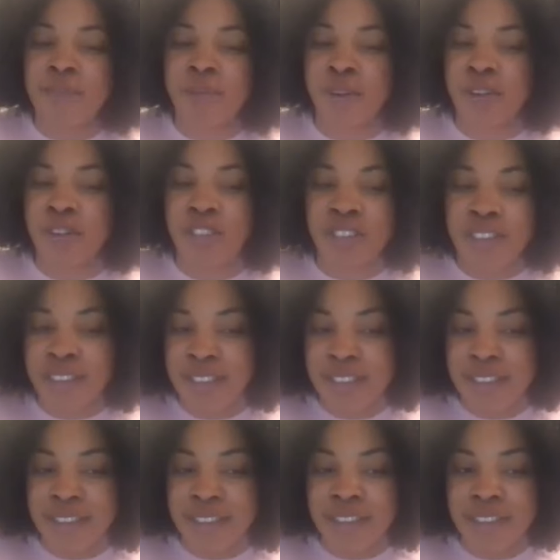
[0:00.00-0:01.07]

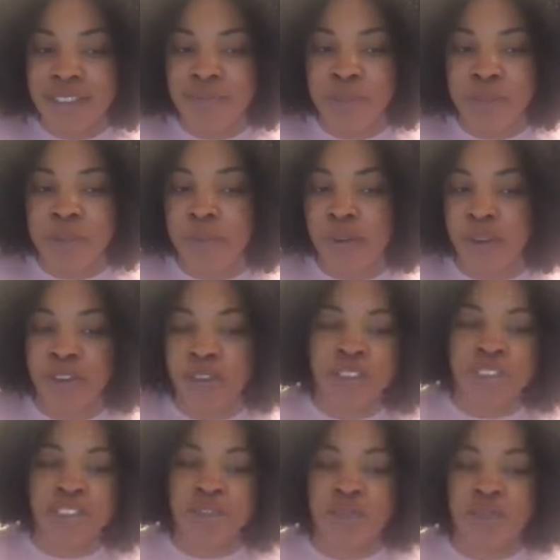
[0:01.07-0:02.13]
purchases, big
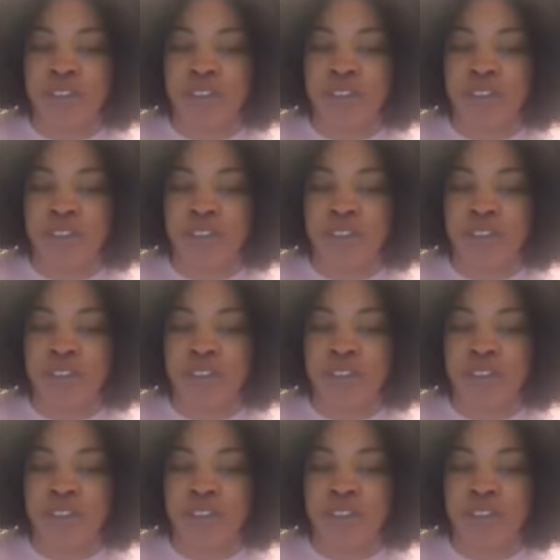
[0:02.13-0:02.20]
purchases for